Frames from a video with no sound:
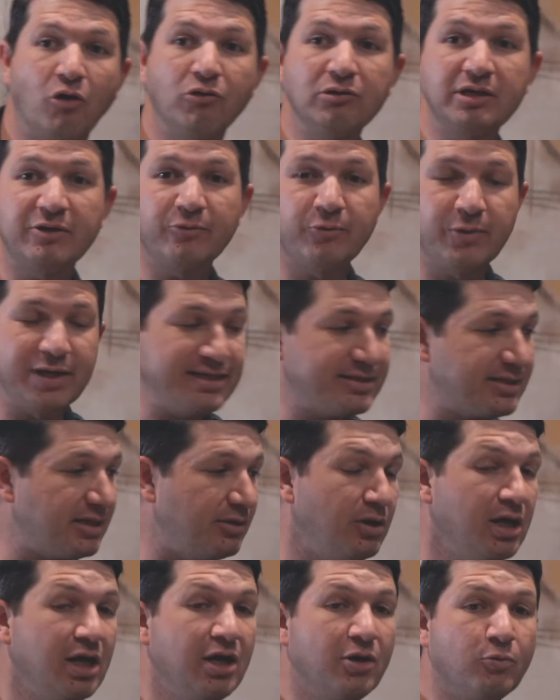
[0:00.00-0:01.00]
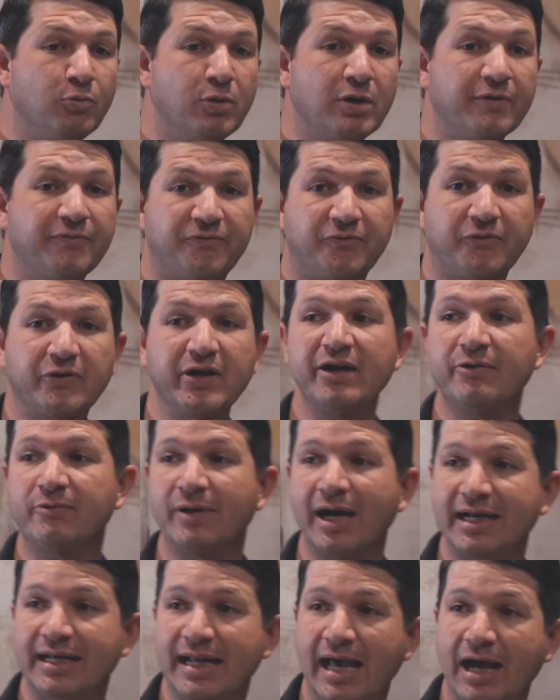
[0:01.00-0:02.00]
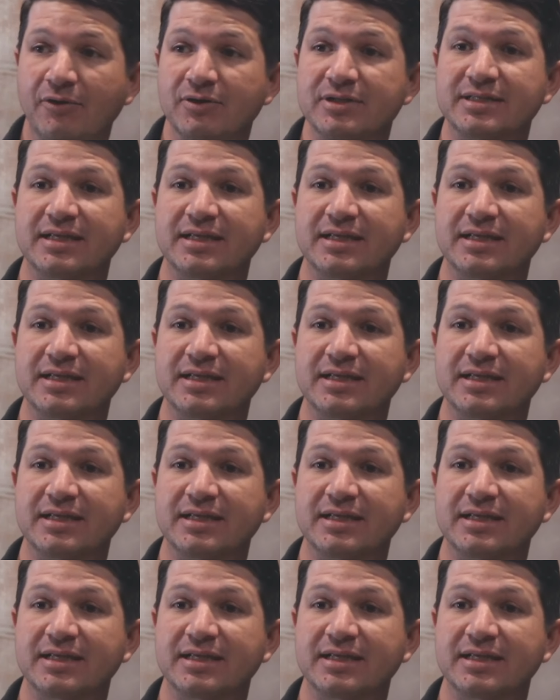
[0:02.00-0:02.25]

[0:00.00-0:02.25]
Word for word: only reason we're free right now